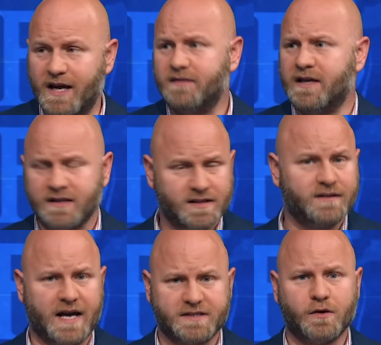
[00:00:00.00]
he thinks that
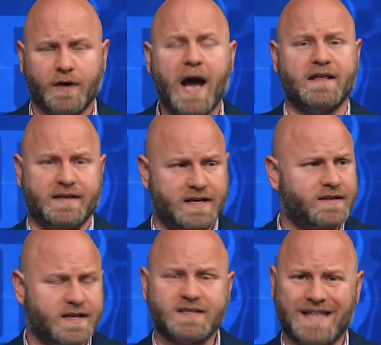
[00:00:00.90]
that's okay, that he
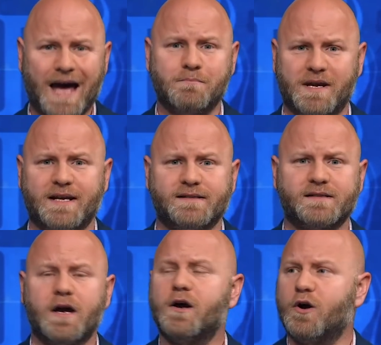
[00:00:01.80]
thinks that
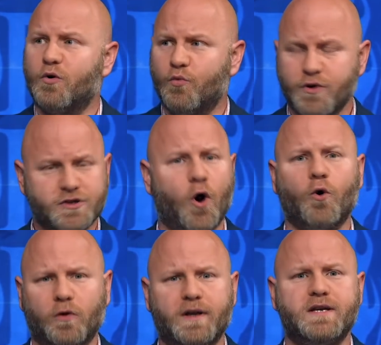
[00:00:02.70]
means we're
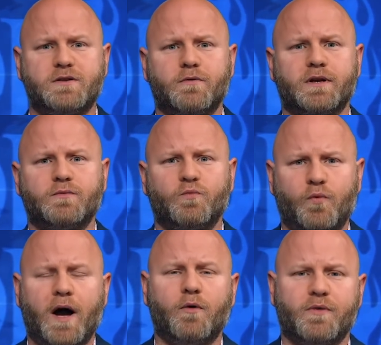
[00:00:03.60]
totally doing
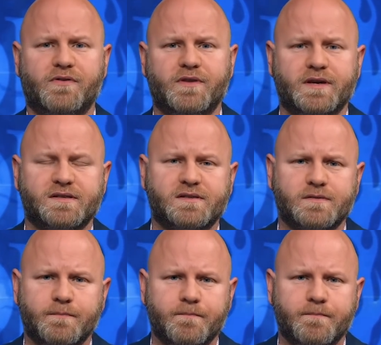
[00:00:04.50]
well with this.